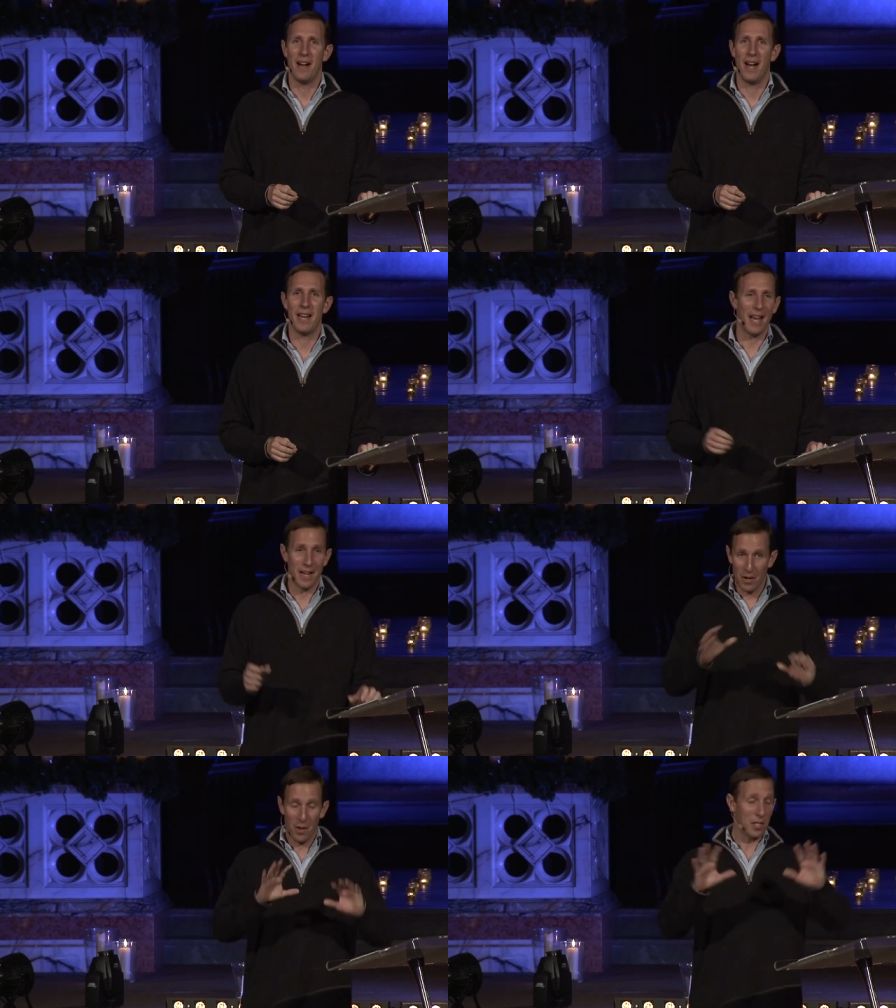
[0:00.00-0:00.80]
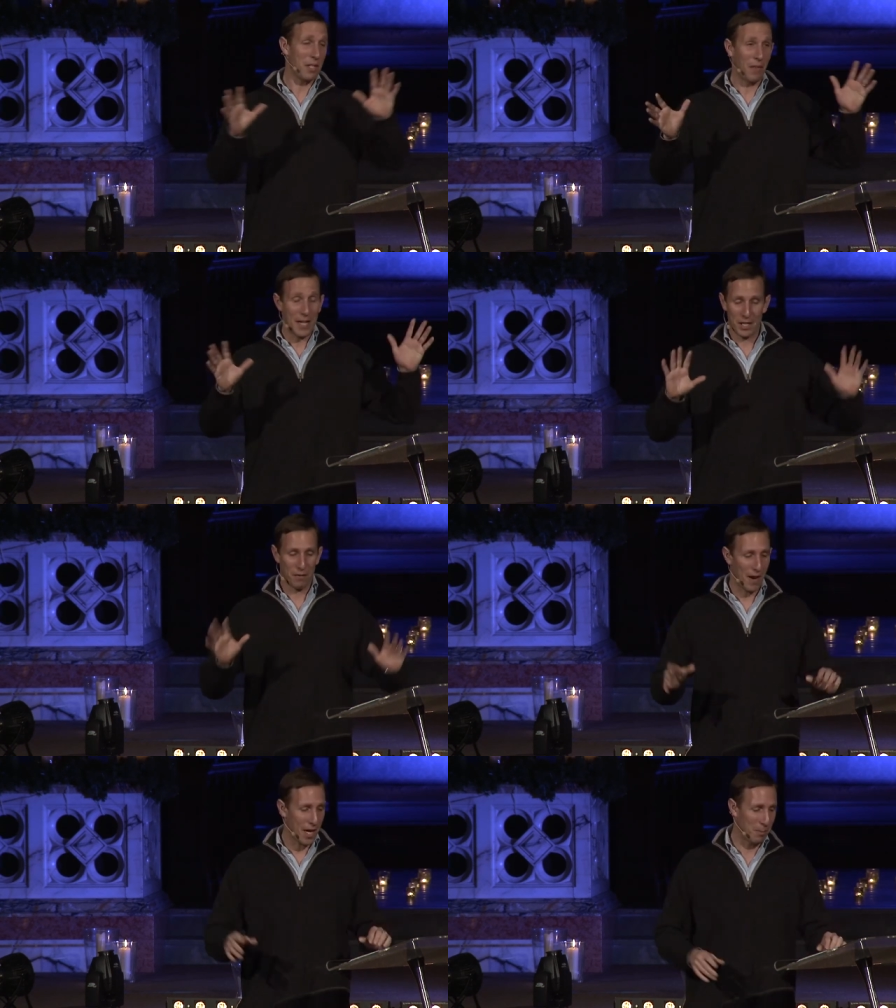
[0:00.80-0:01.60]
And, and lots of things
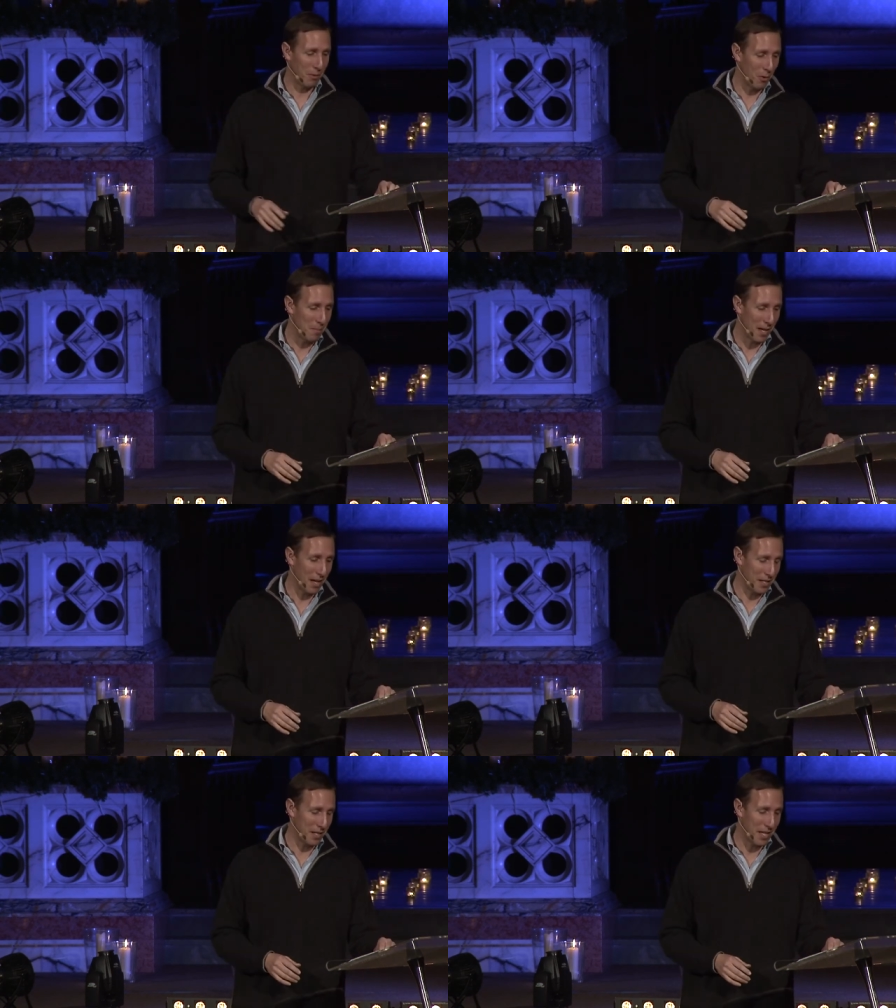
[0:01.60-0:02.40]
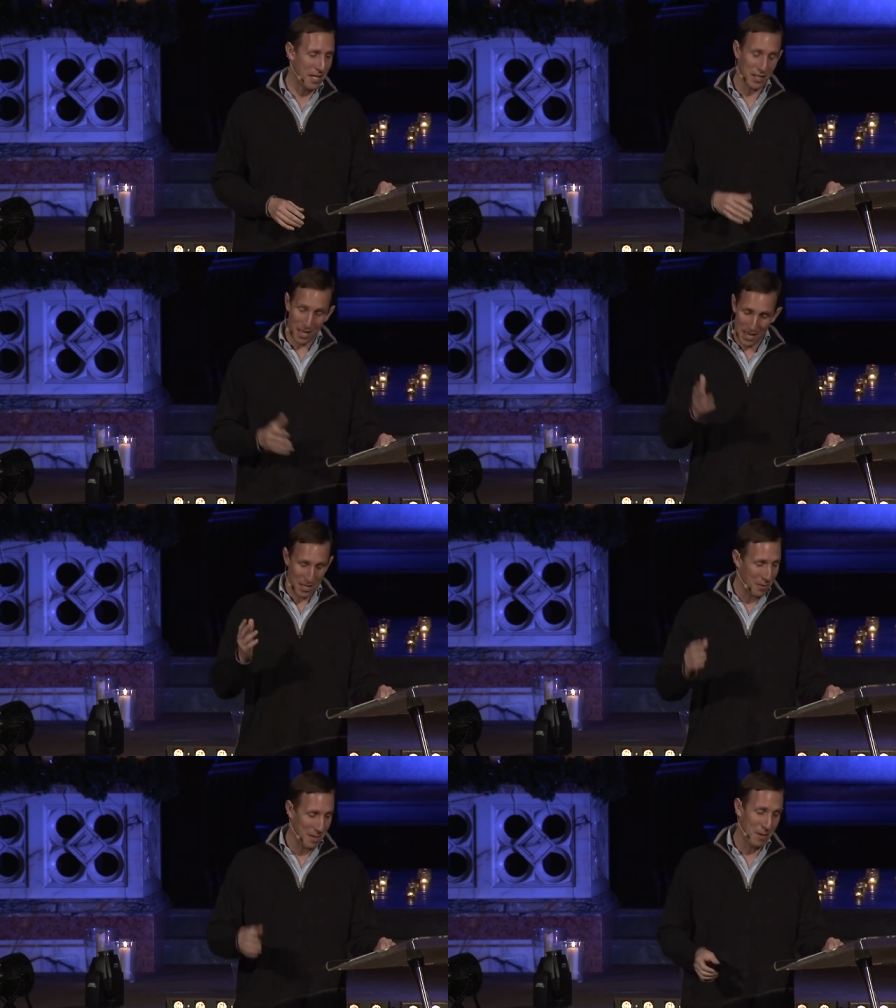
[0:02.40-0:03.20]
flash before my eyes, as they say they
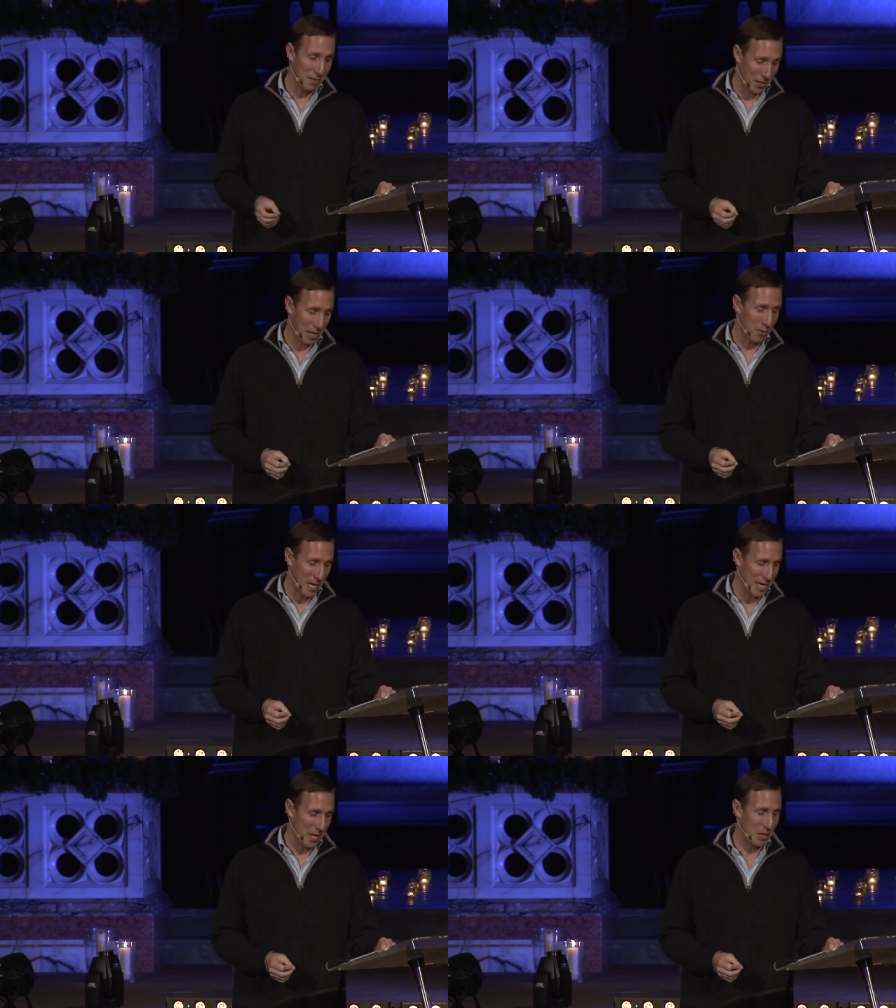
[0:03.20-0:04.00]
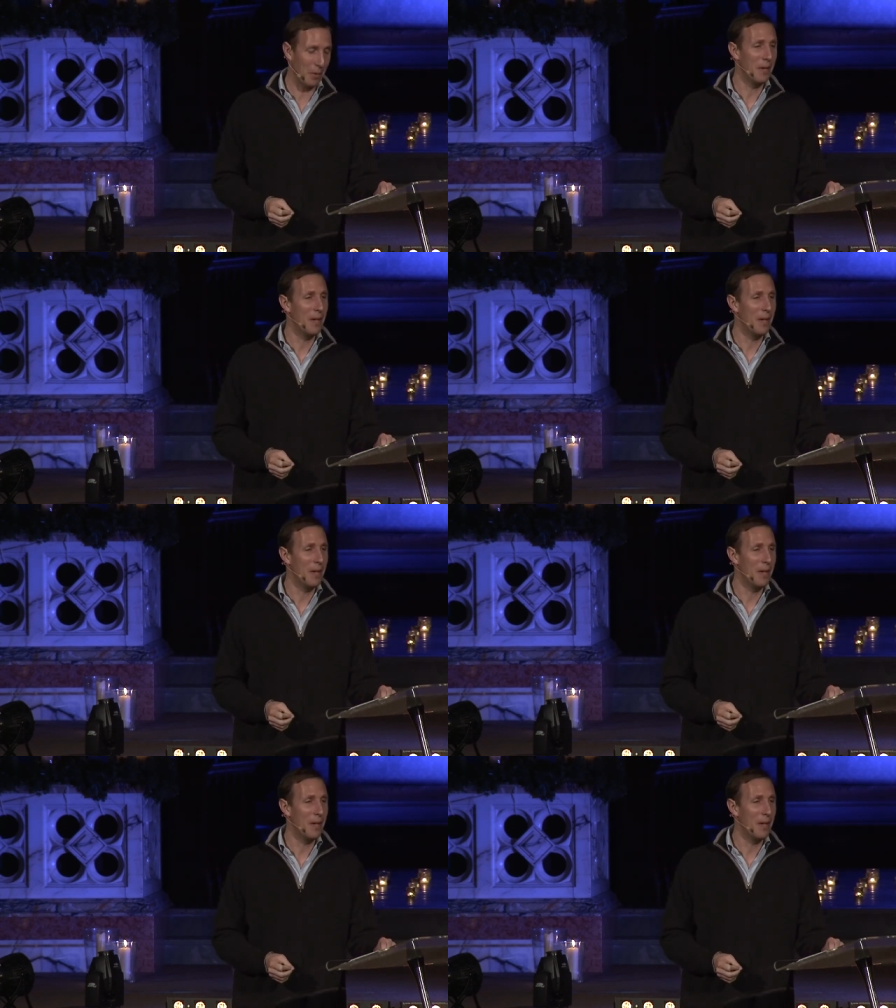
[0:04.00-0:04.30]
do in the movies, they really do.